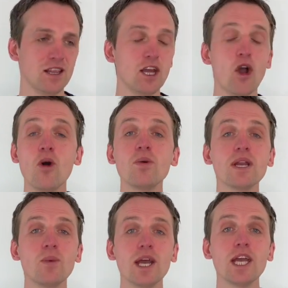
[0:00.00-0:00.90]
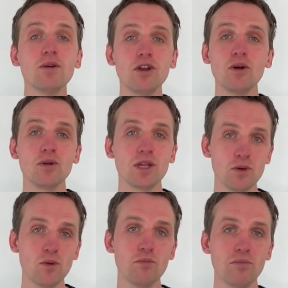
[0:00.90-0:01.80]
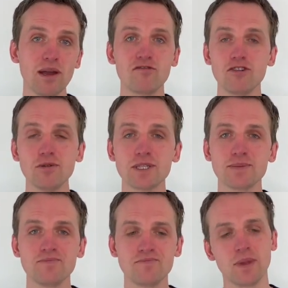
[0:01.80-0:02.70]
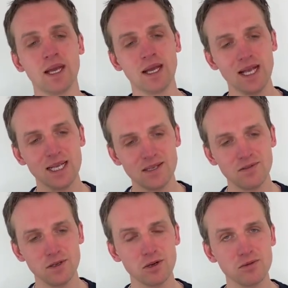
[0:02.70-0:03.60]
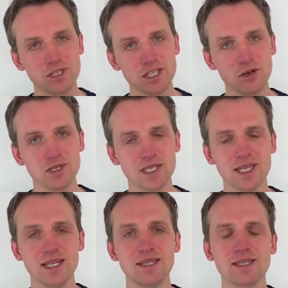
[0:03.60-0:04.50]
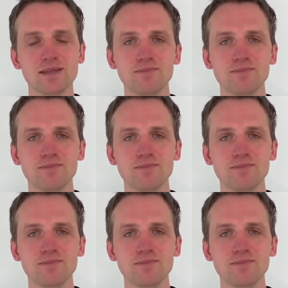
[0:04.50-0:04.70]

The only way you know that you won't bear fruit is if you don't sow seeds.